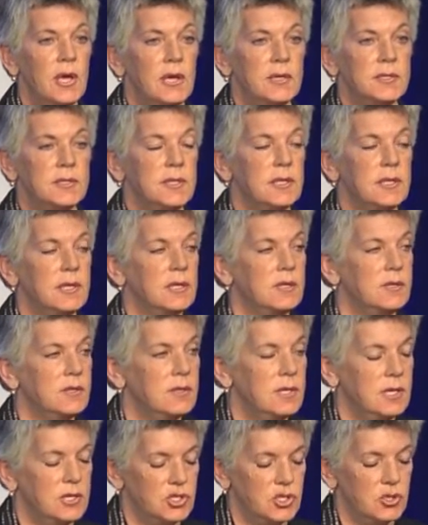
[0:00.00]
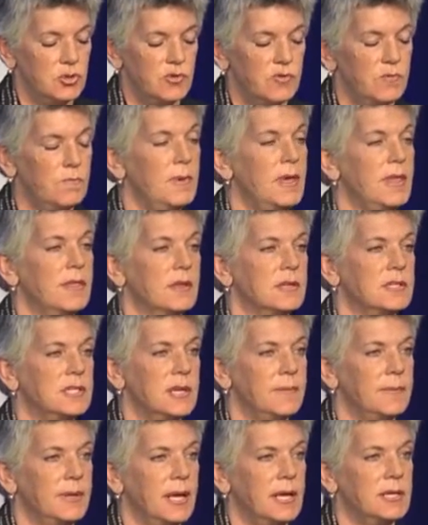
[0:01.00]
is the issue of
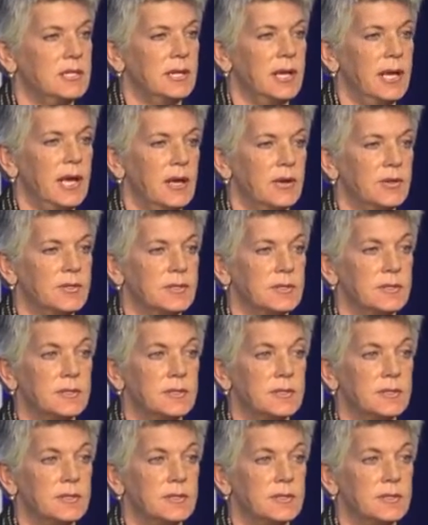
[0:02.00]
meth-contaminated houses.